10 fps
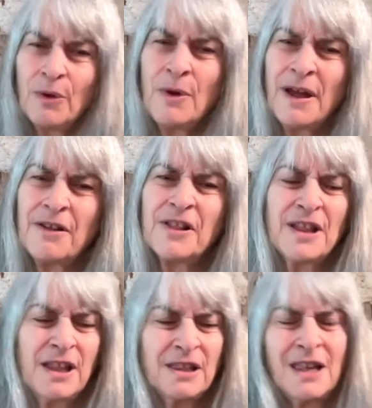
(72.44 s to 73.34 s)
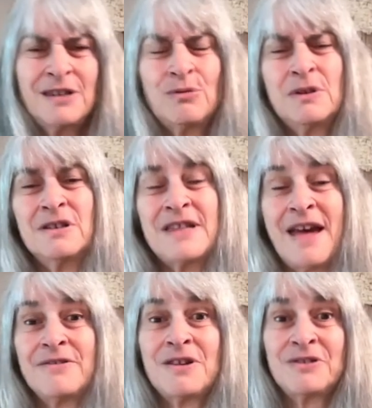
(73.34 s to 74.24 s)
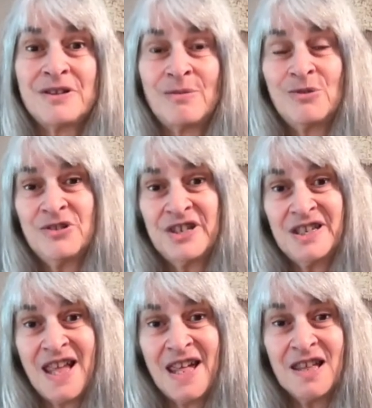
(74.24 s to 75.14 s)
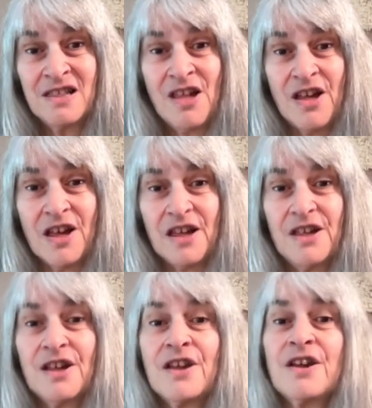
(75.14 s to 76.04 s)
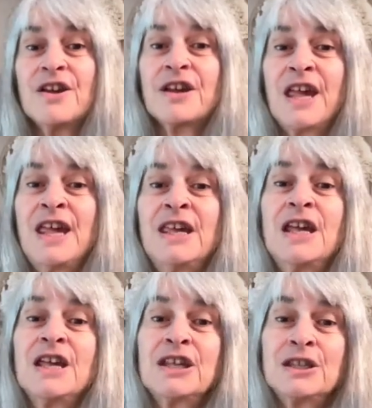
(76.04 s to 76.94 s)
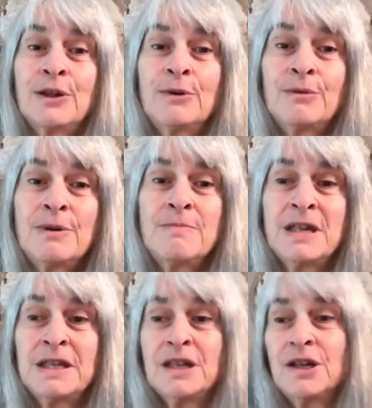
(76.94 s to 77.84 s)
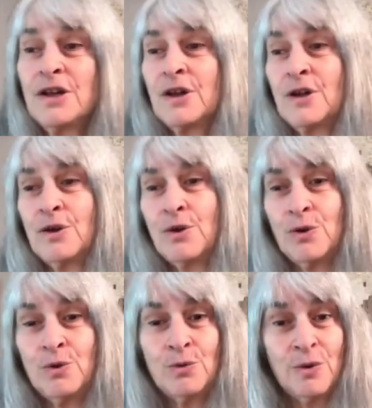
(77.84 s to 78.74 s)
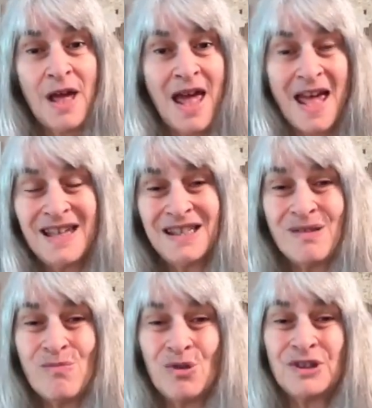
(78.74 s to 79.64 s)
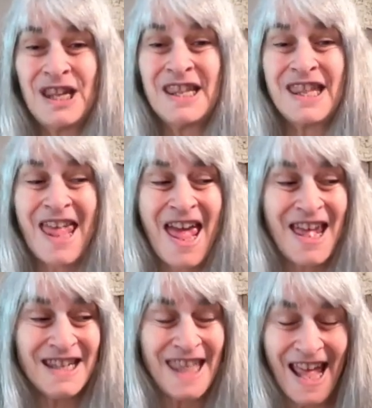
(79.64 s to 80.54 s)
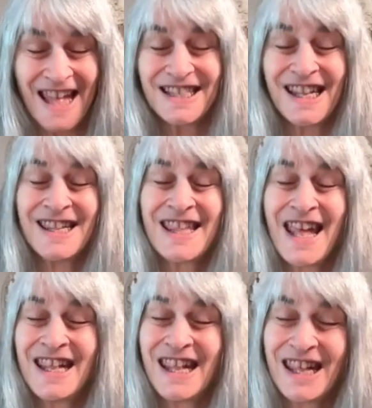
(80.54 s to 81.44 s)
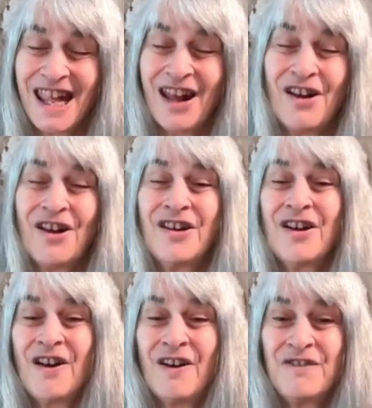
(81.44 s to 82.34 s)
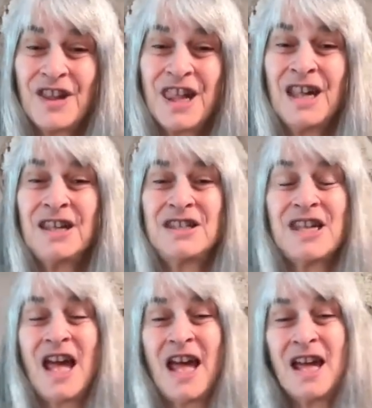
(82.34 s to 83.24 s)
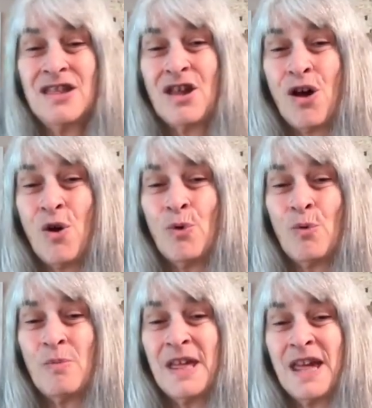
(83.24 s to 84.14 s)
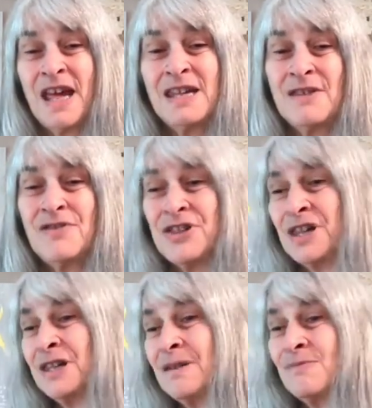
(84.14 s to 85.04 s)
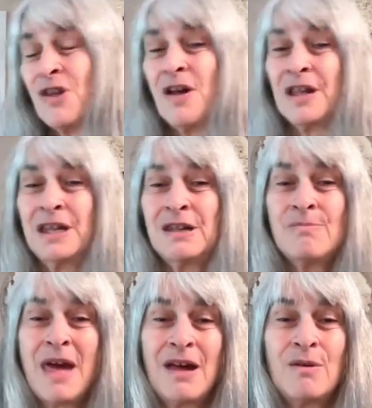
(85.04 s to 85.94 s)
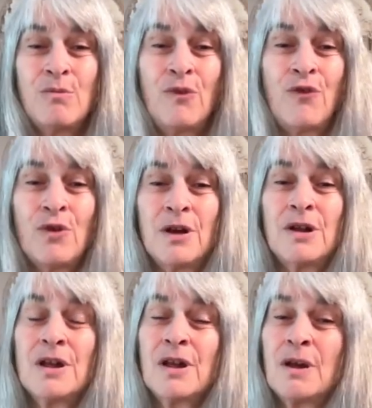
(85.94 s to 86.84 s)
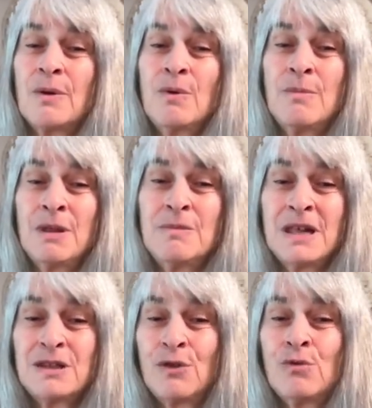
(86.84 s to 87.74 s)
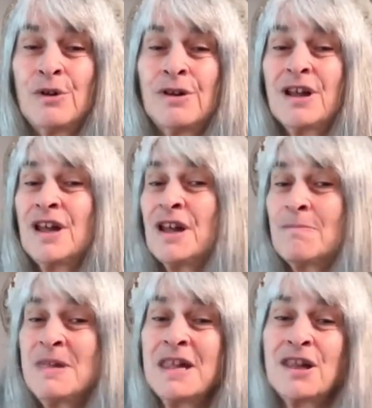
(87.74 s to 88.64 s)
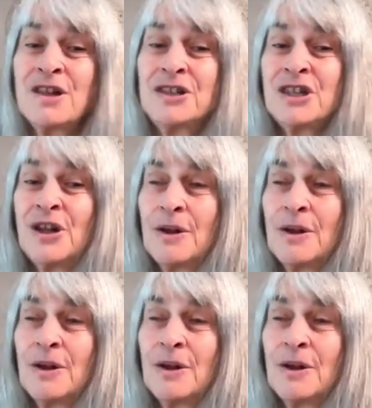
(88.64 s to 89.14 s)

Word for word: Well, let's whittle down those numbers and take a look. Okay, so a woman who has to multitask in taking care of the kids and the home and everything I'm talking about before women went to work because